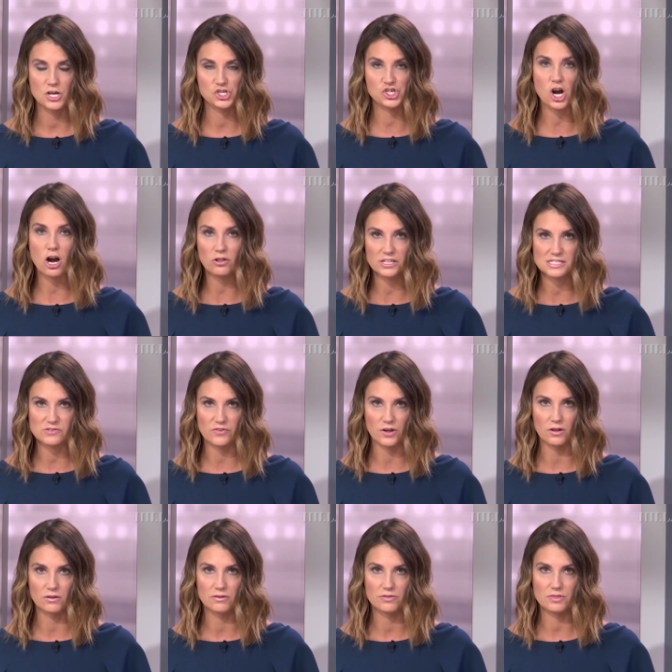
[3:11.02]

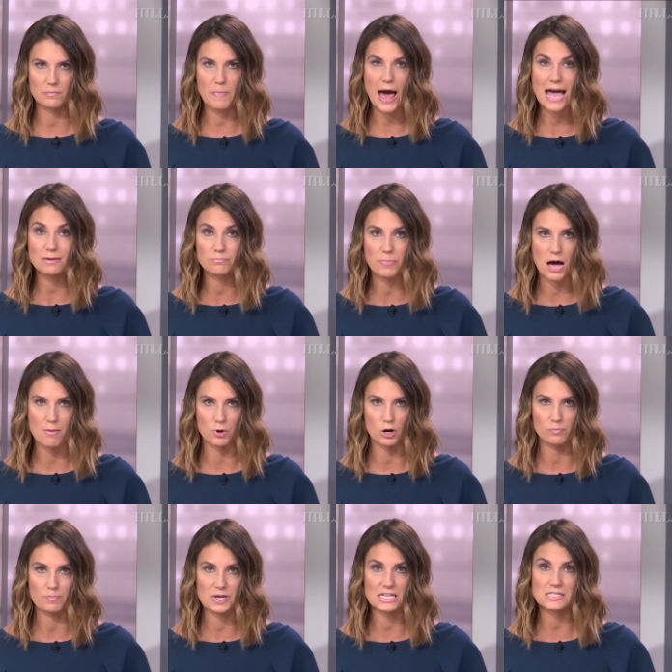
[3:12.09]
Charlottesville, the pipe
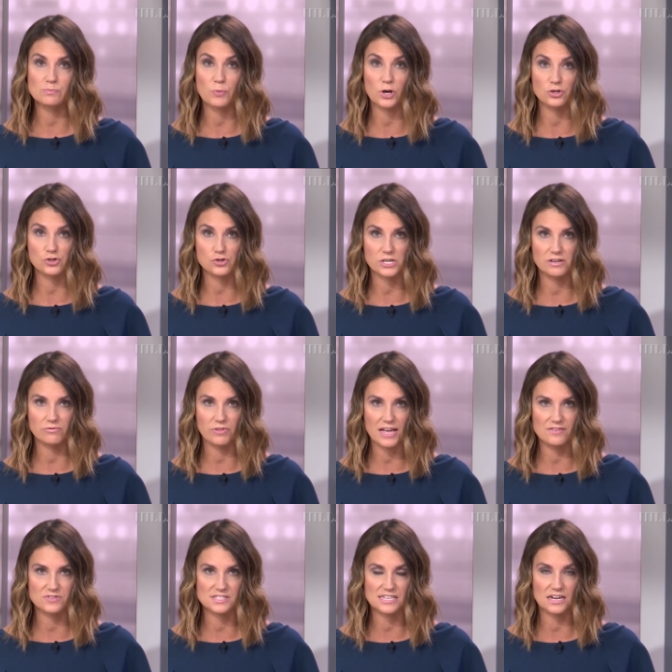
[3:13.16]
bomber, Pittsburgh Tree of
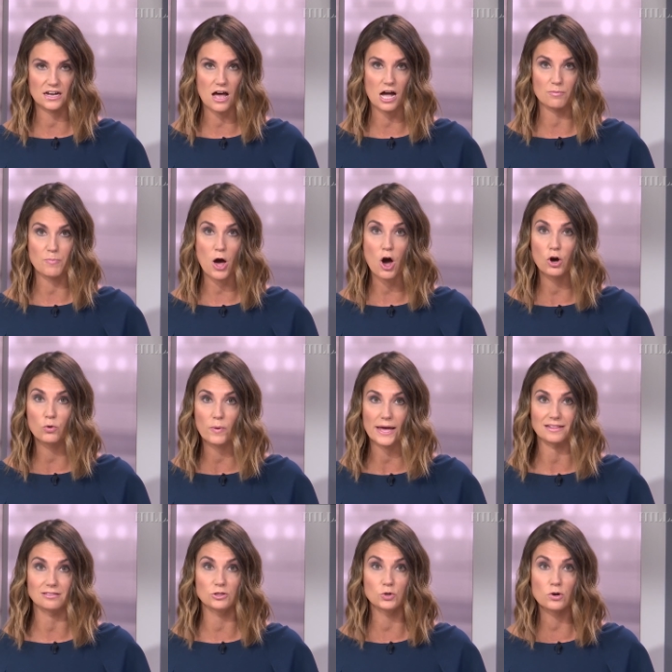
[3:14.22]
Life Synagogue,
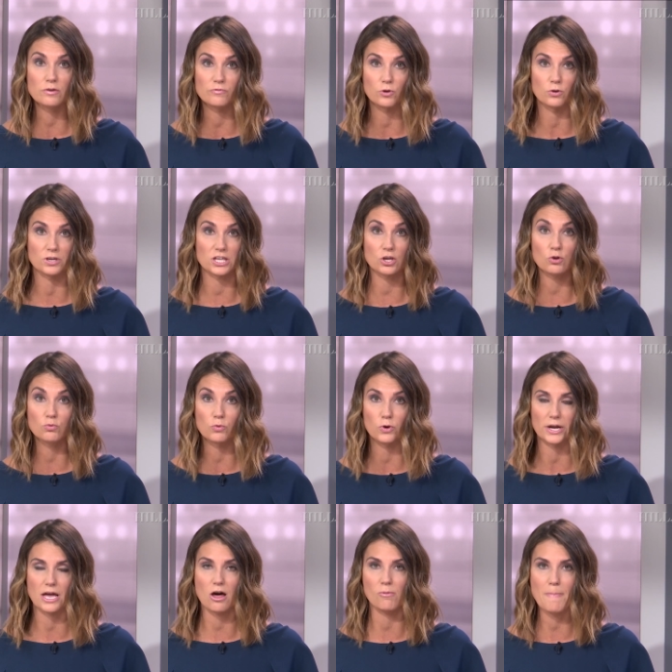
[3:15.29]
Poway, Louisville,
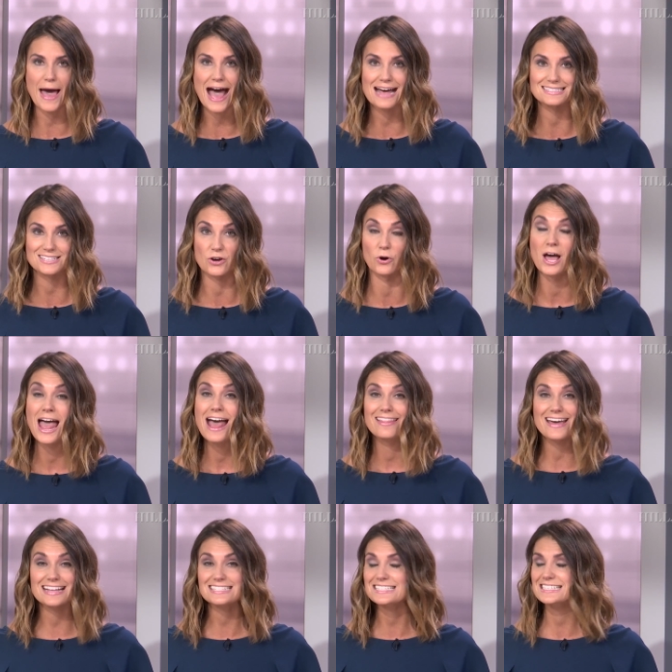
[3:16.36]
Gilroy, El Paso.
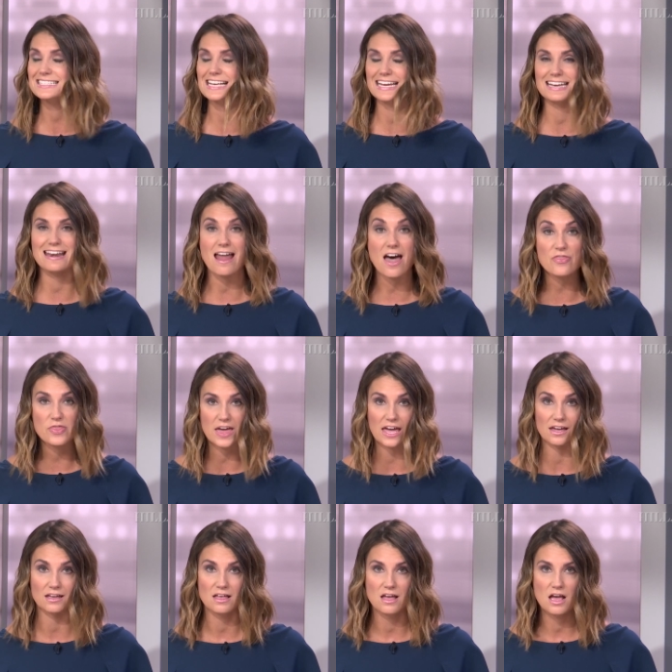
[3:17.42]
That's to say
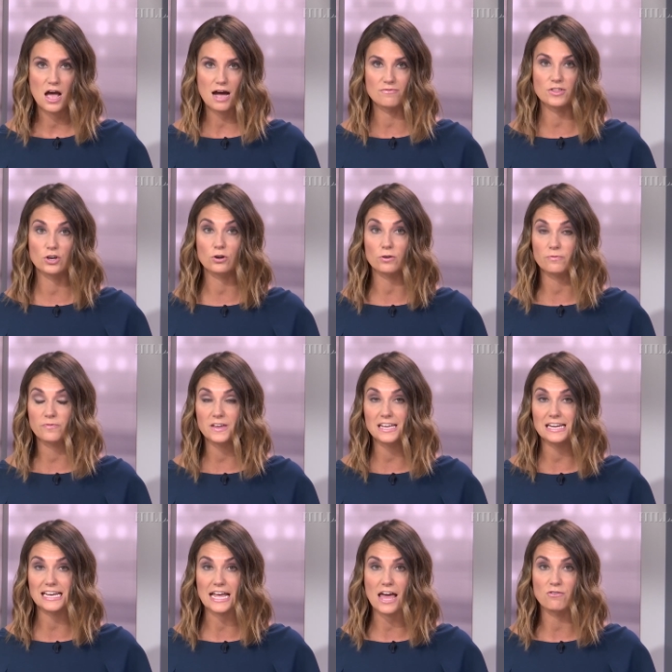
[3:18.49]
nothing of the
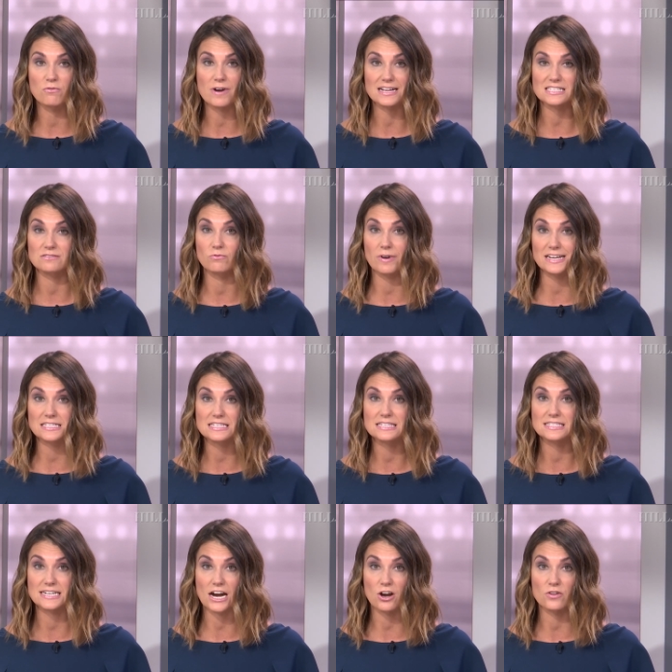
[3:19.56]
graffiti and
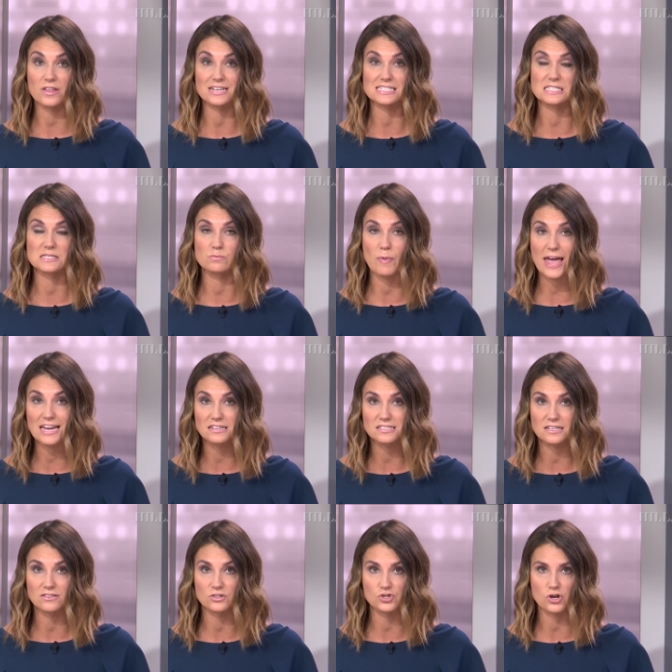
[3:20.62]
racist terror that has
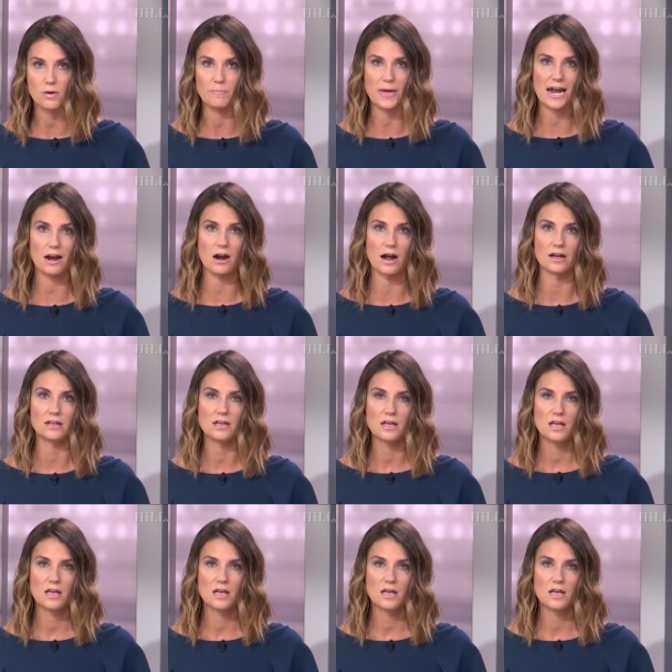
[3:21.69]
spiked in the Trump era.